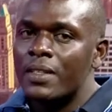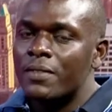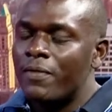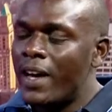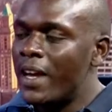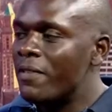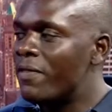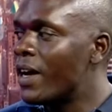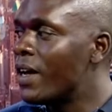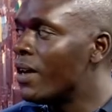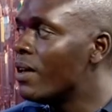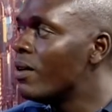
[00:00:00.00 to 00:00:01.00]
Yes, fine,
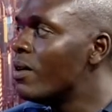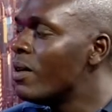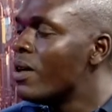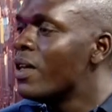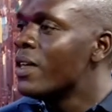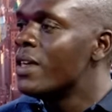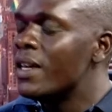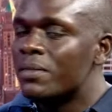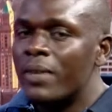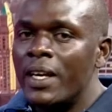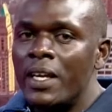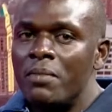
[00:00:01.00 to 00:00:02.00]
fine. Yes,
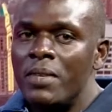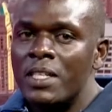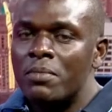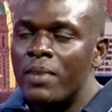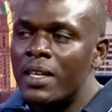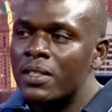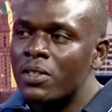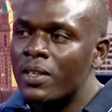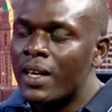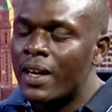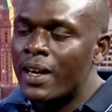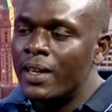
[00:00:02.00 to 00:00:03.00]
my name is
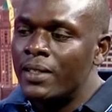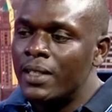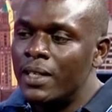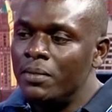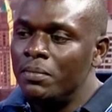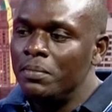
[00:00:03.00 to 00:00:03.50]
Benson Karanja.